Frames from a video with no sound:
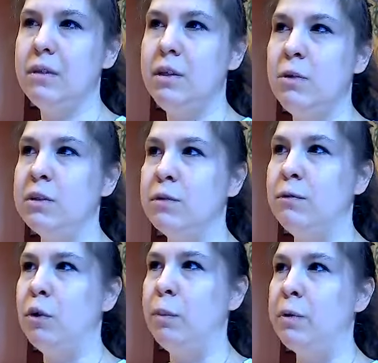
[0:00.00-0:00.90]
use its
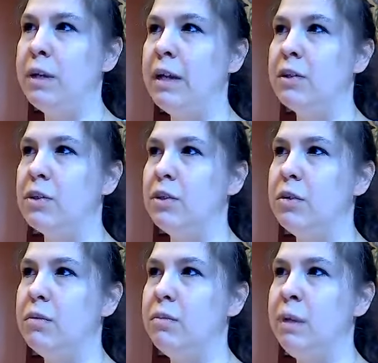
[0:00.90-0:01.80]
full
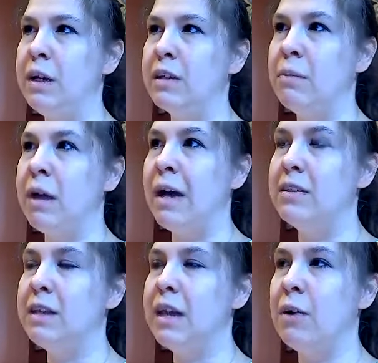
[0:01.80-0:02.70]
potential because I'm not
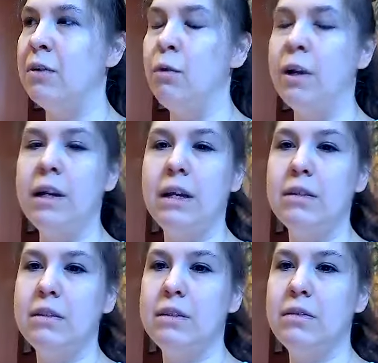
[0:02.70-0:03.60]
scared of what it
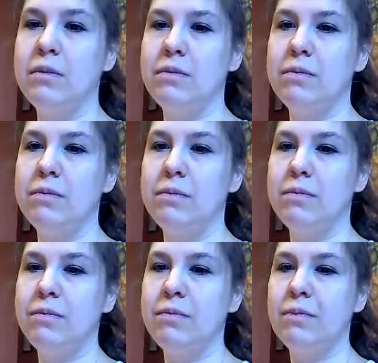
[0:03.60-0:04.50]
is.
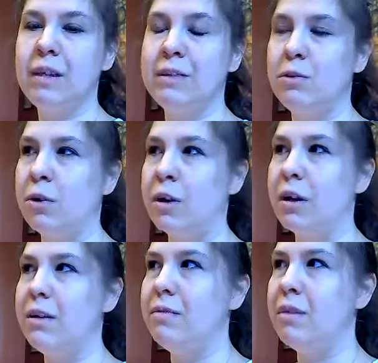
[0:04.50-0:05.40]
That's
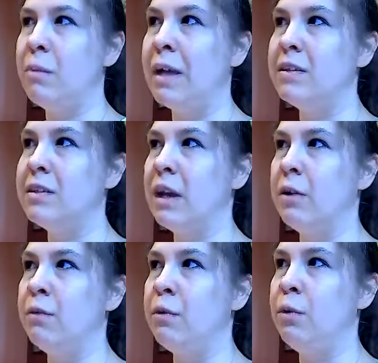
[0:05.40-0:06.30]
Durga. I'm not
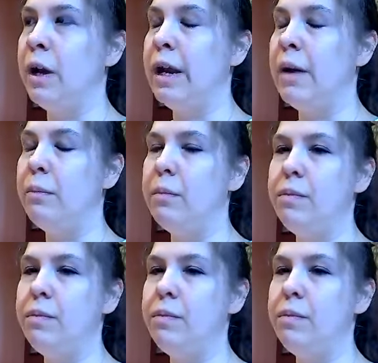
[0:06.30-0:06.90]
scared of who I am.